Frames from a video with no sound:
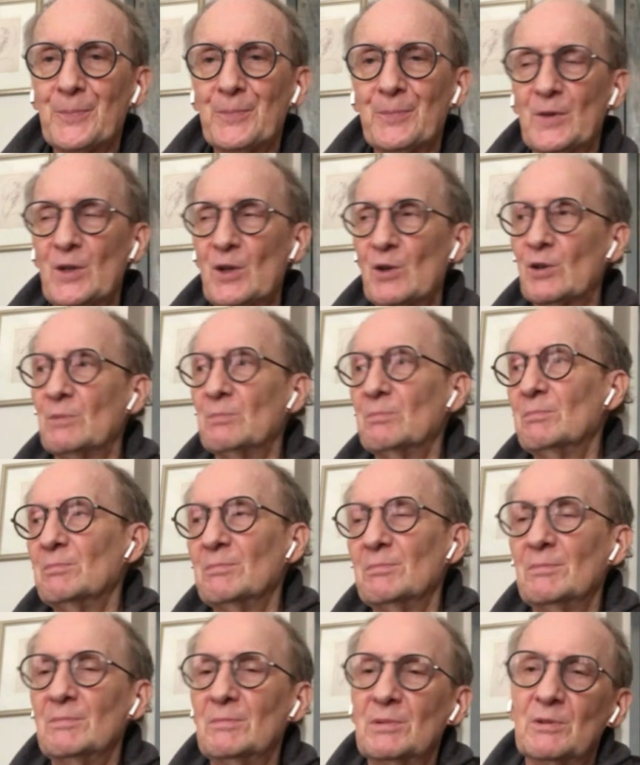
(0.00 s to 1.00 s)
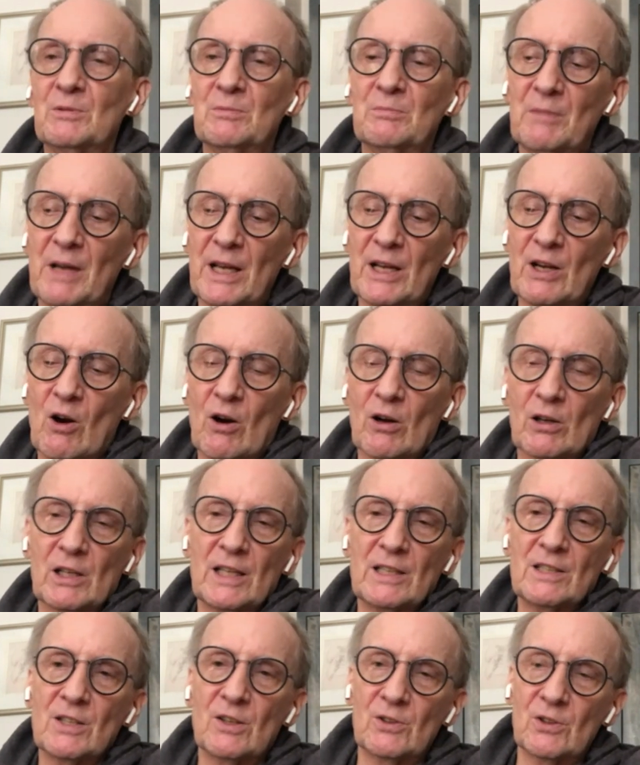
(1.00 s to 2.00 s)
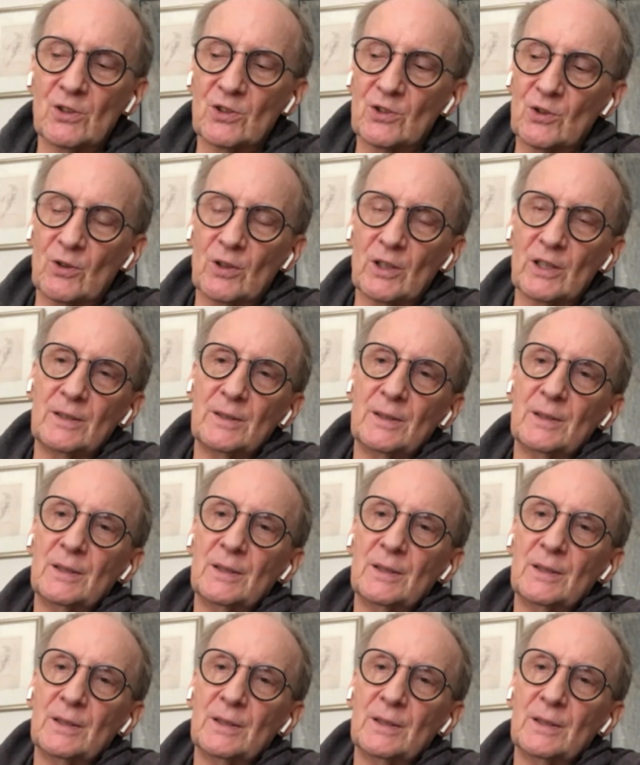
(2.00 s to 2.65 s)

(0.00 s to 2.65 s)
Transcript: you can make hard light tell your story.